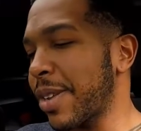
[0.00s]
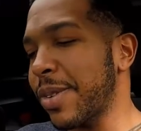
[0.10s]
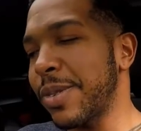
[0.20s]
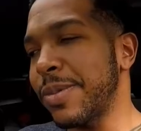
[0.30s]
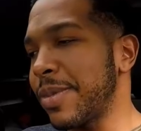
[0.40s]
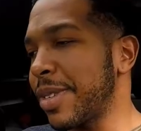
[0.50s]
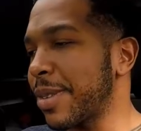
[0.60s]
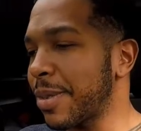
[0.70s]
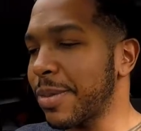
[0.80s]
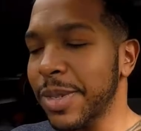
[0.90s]

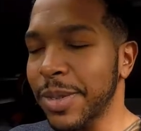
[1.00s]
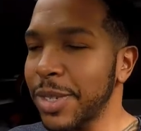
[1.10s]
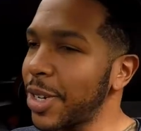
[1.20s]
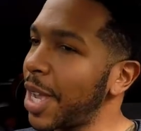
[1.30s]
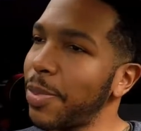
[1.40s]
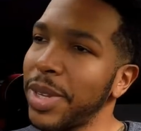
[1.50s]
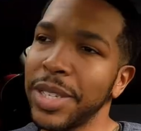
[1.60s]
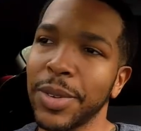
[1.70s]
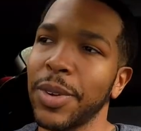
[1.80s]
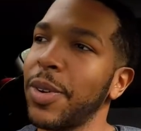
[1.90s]
Don't try. Please
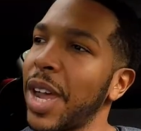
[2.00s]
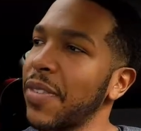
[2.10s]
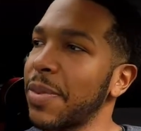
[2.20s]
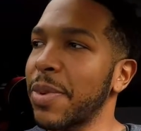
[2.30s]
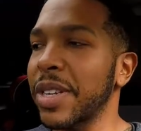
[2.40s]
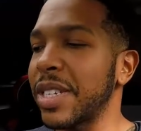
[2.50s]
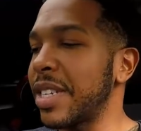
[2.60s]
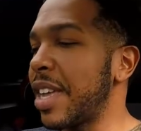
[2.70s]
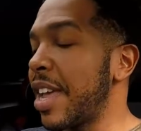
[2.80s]
don't go aftermarket.